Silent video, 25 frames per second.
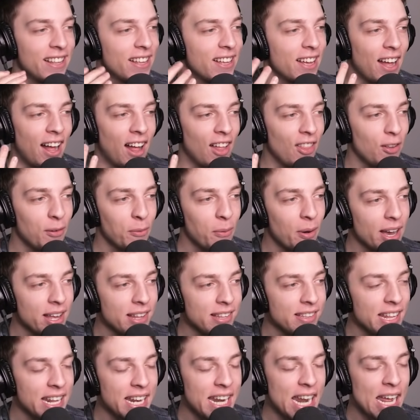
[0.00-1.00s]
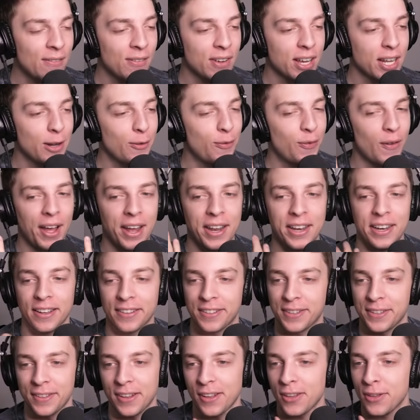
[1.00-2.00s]
to get really Otherwise, they're never going to find
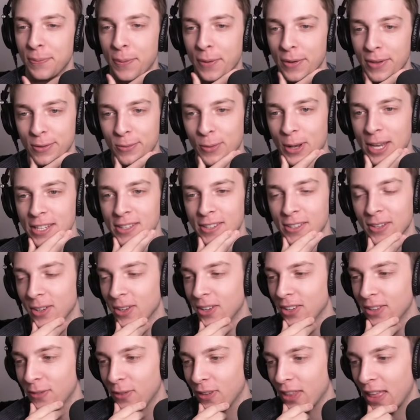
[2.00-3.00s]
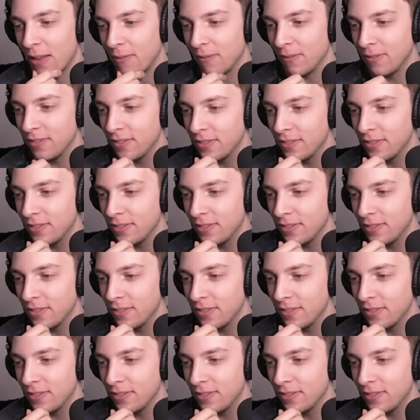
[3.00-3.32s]
us because our spot is way too good for them.